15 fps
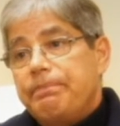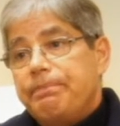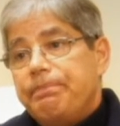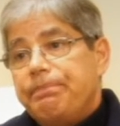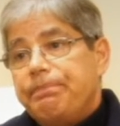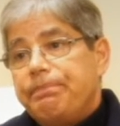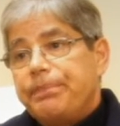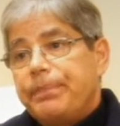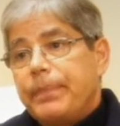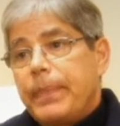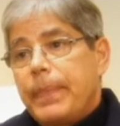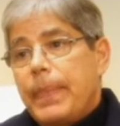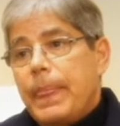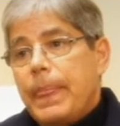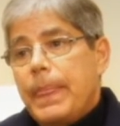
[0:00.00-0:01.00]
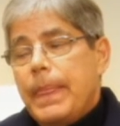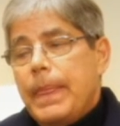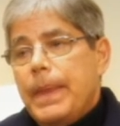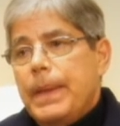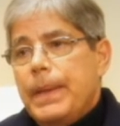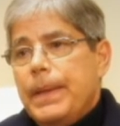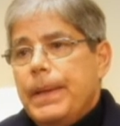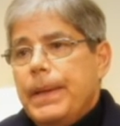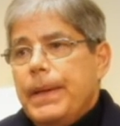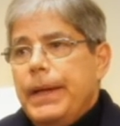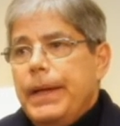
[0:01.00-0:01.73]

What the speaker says: (silence)